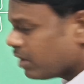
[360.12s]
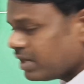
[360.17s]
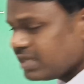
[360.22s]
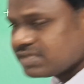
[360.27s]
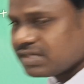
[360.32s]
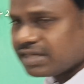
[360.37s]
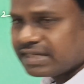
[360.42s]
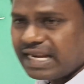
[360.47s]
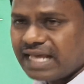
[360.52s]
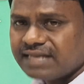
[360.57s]
what
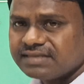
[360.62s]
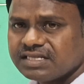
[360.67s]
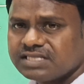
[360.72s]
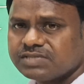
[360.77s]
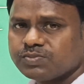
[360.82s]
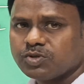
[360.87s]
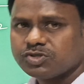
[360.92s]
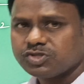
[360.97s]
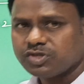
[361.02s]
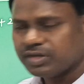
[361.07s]
is the
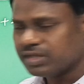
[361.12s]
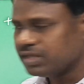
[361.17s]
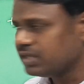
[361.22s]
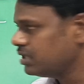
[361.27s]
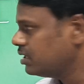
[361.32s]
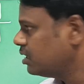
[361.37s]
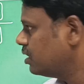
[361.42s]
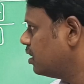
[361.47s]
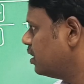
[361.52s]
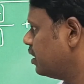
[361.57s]

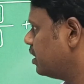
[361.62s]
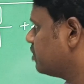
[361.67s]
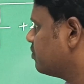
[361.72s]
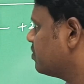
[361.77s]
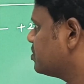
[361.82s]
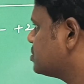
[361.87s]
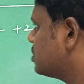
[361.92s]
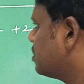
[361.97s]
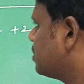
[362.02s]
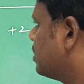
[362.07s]
Clasius-Mosotti
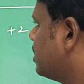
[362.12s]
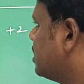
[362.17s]
equation